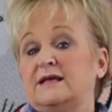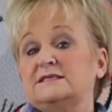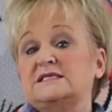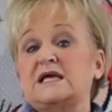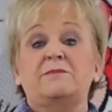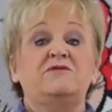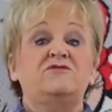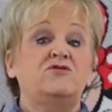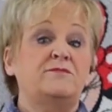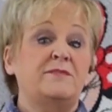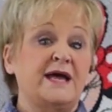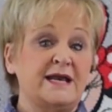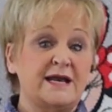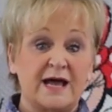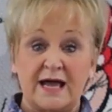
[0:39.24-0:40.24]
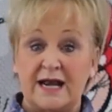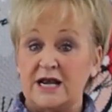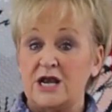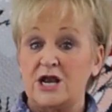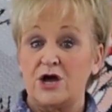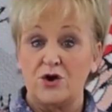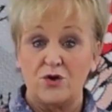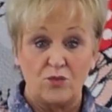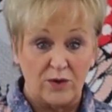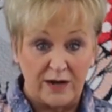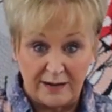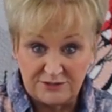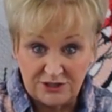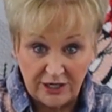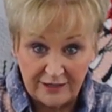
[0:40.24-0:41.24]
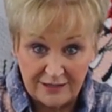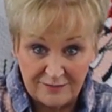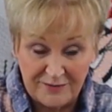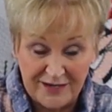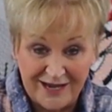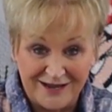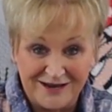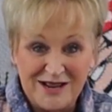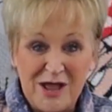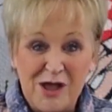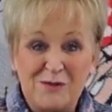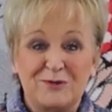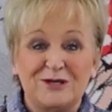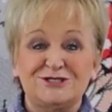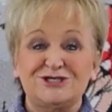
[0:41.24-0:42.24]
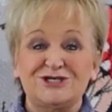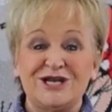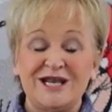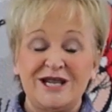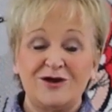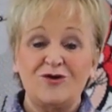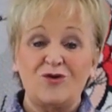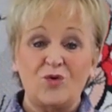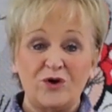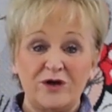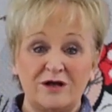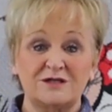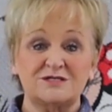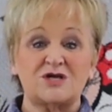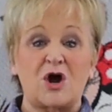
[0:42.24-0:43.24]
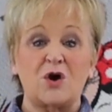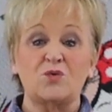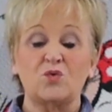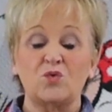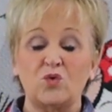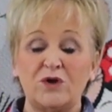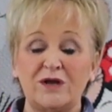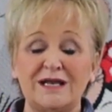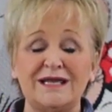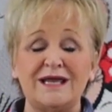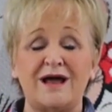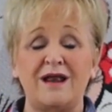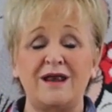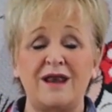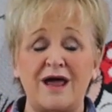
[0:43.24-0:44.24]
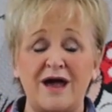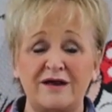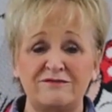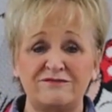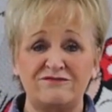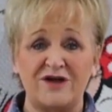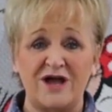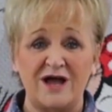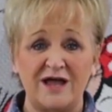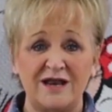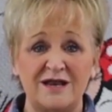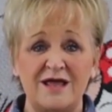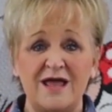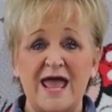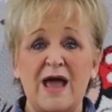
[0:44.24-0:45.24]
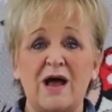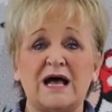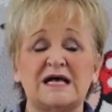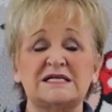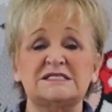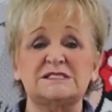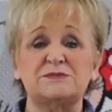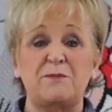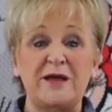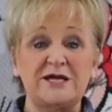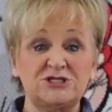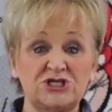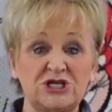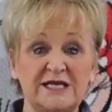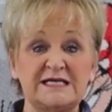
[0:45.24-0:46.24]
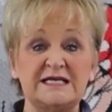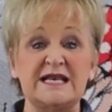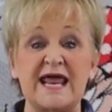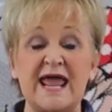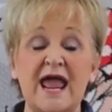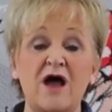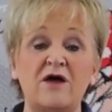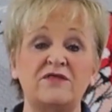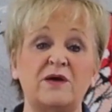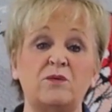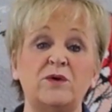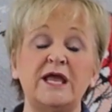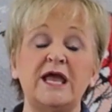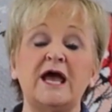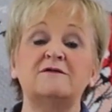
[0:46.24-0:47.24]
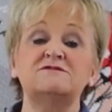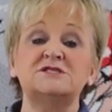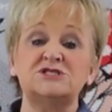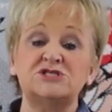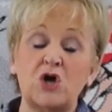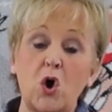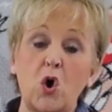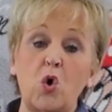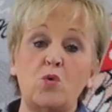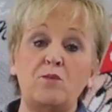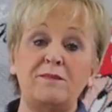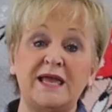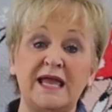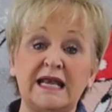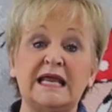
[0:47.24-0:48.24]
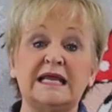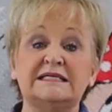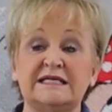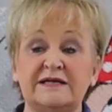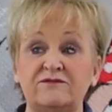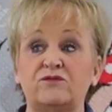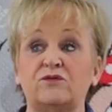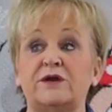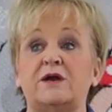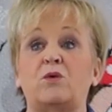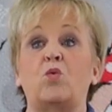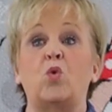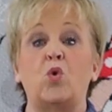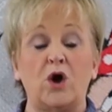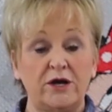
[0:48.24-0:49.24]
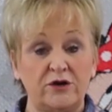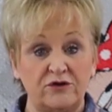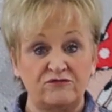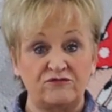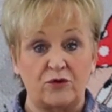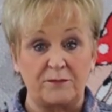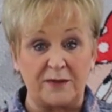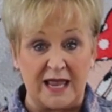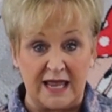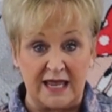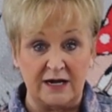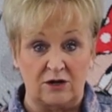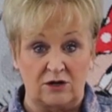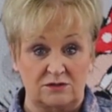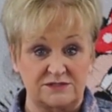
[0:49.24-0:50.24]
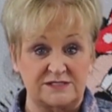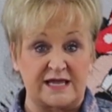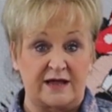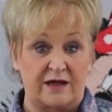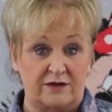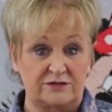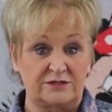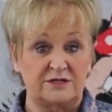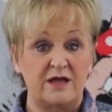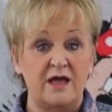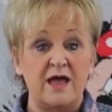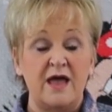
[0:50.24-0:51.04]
Some of you may not know what I'm talking about, but chenille quilts are really a lot of fun, especially now that we have so many different wonderful panels out.